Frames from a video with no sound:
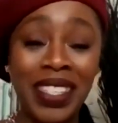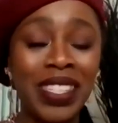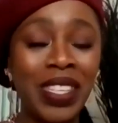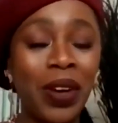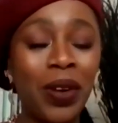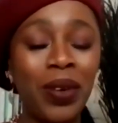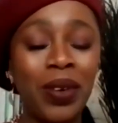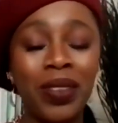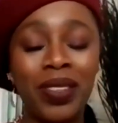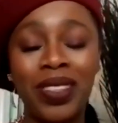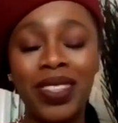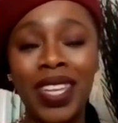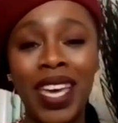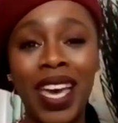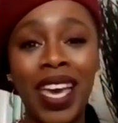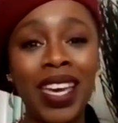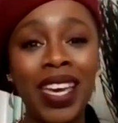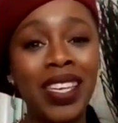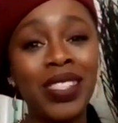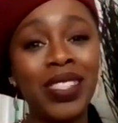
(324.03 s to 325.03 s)
So,
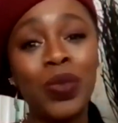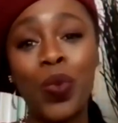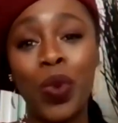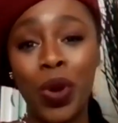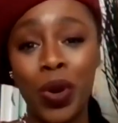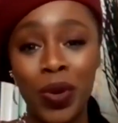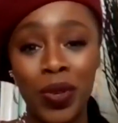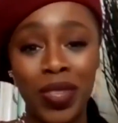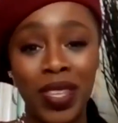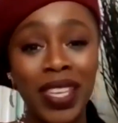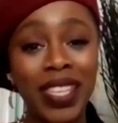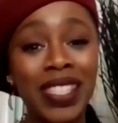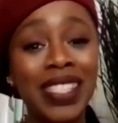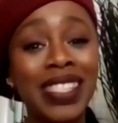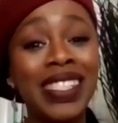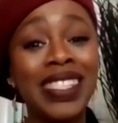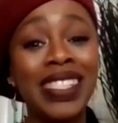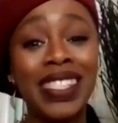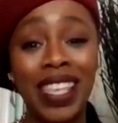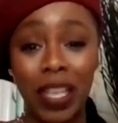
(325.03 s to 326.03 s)
that is worth
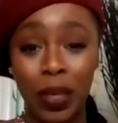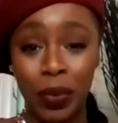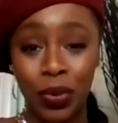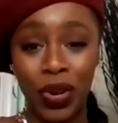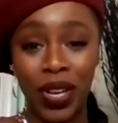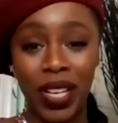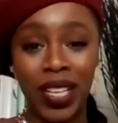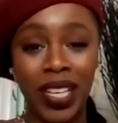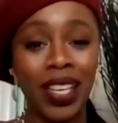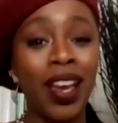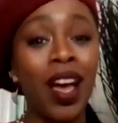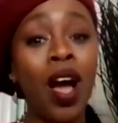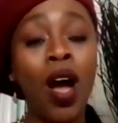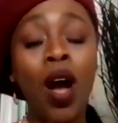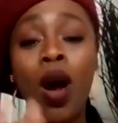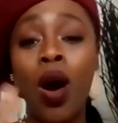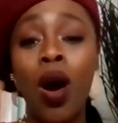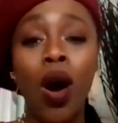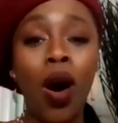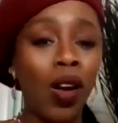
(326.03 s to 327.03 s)
celebrating
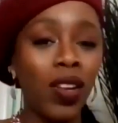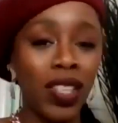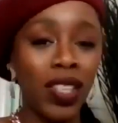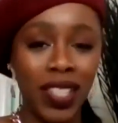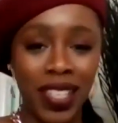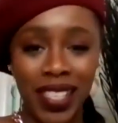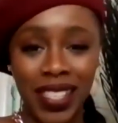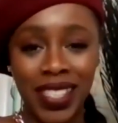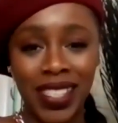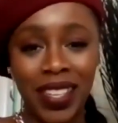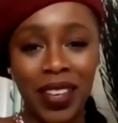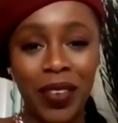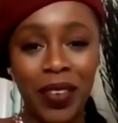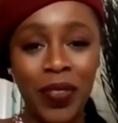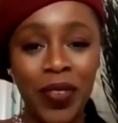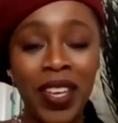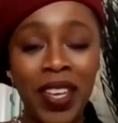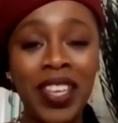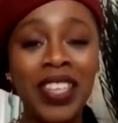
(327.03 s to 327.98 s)
all in itself.